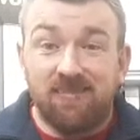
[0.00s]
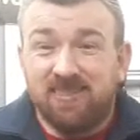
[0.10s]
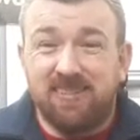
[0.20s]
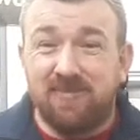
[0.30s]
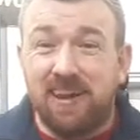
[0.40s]
It
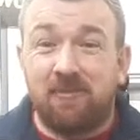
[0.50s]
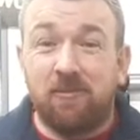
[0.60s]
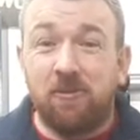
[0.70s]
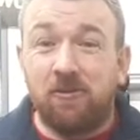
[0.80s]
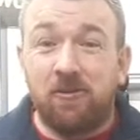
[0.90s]
doesn't really have
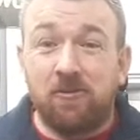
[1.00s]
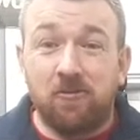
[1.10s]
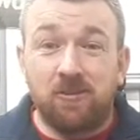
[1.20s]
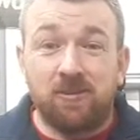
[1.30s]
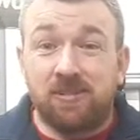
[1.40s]
to be in the
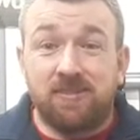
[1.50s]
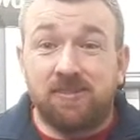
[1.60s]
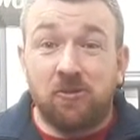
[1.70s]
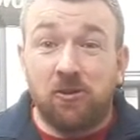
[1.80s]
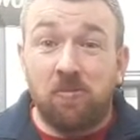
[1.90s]
outdoors, it's
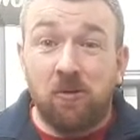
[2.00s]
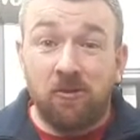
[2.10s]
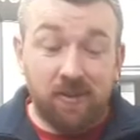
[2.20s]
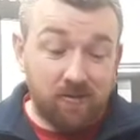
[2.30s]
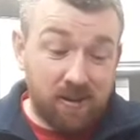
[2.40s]
just out and
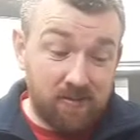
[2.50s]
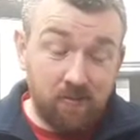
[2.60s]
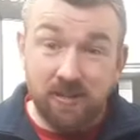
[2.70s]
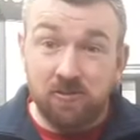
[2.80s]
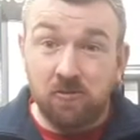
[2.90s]
about, you know, have
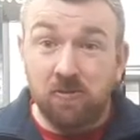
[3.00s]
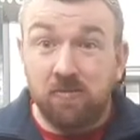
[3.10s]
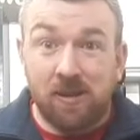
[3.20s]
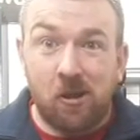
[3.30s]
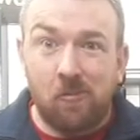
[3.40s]
a wee stove
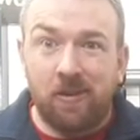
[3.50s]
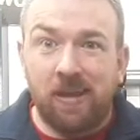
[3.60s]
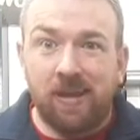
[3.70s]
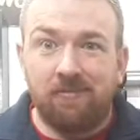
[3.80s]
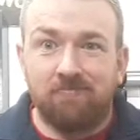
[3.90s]
and make a cup of
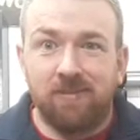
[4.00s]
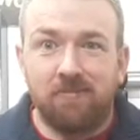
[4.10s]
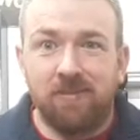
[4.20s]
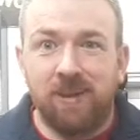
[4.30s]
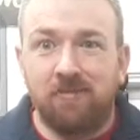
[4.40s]
tea,
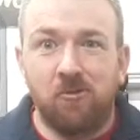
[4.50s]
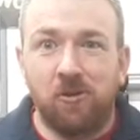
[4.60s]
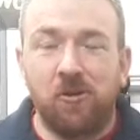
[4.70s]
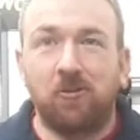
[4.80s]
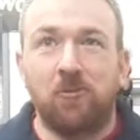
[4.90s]
whether I'm
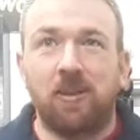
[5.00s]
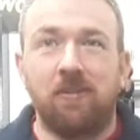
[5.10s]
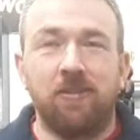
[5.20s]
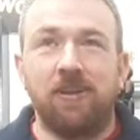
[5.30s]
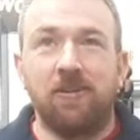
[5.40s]
doing an outdoor
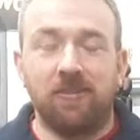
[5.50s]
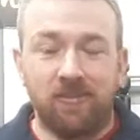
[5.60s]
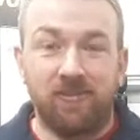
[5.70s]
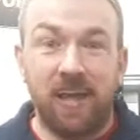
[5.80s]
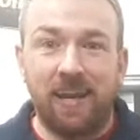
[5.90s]
activity or not.
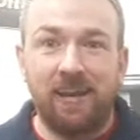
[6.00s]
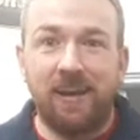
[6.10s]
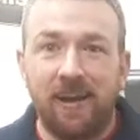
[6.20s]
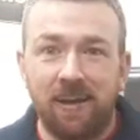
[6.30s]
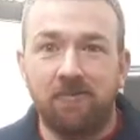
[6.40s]
They're just handy
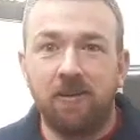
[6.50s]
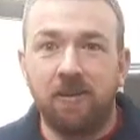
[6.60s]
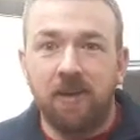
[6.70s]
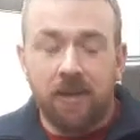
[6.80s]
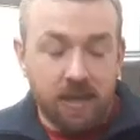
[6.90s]
to have.
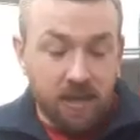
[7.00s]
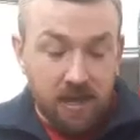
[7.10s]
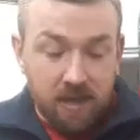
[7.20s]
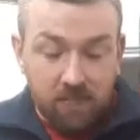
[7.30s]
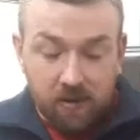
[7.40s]

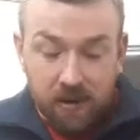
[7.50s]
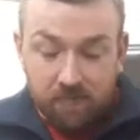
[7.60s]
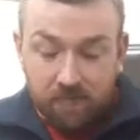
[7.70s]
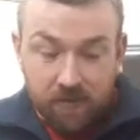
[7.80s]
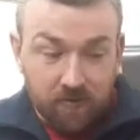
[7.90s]
But
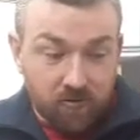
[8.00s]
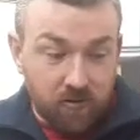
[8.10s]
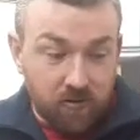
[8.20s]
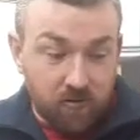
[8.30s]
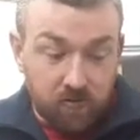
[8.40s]
I'm just
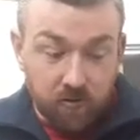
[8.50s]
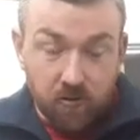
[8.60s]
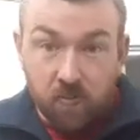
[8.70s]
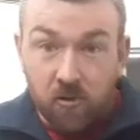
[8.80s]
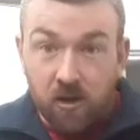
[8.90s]
going to go through
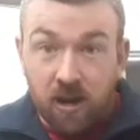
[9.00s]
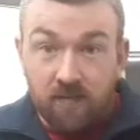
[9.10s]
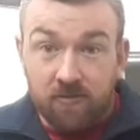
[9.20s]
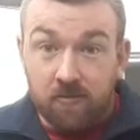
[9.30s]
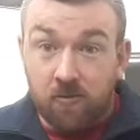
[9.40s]
them all. I'll
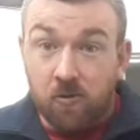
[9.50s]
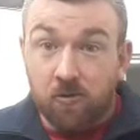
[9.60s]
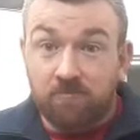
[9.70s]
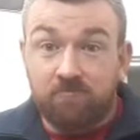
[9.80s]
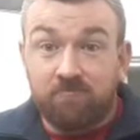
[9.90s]
have them for
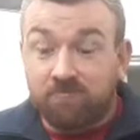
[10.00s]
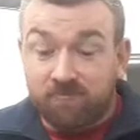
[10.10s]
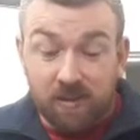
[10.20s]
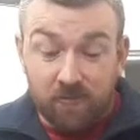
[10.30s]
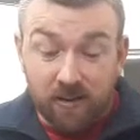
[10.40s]
all
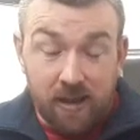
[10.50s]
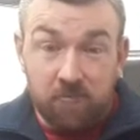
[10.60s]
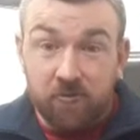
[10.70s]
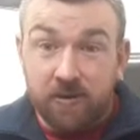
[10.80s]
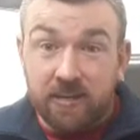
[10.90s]
different
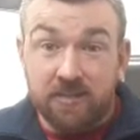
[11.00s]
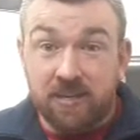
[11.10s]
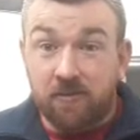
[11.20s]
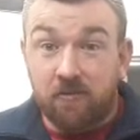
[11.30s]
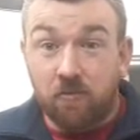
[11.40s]
types of
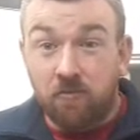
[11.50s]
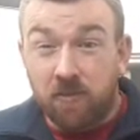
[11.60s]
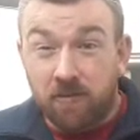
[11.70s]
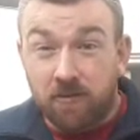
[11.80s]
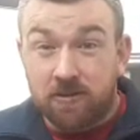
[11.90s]
reasons. I have a few
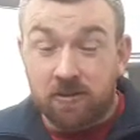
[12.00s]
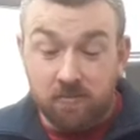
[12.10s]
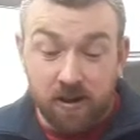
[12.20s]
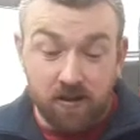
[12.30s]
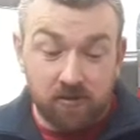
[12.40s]
favourites
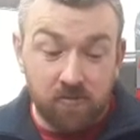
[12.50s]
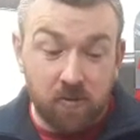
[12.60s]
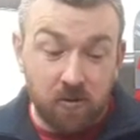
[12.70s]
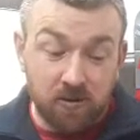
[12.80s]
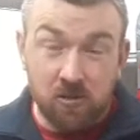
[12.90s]
compared to some
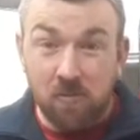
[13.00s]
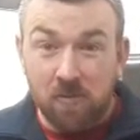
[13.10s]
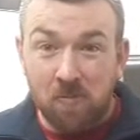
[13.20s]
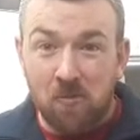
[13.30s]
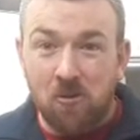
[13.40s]
others. Some
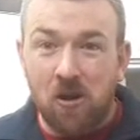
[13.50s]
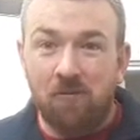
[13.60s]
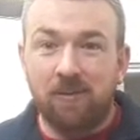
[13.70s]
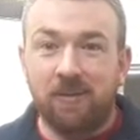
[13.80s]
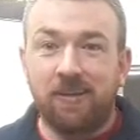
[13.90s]
of them are more
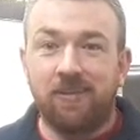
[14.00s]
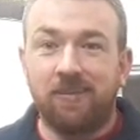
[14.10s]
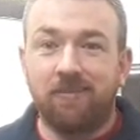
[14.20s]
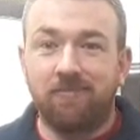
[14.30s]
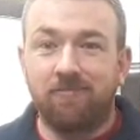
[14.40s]
novelty
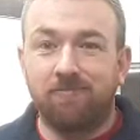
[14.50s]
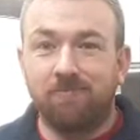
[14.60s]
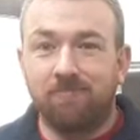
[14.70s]
than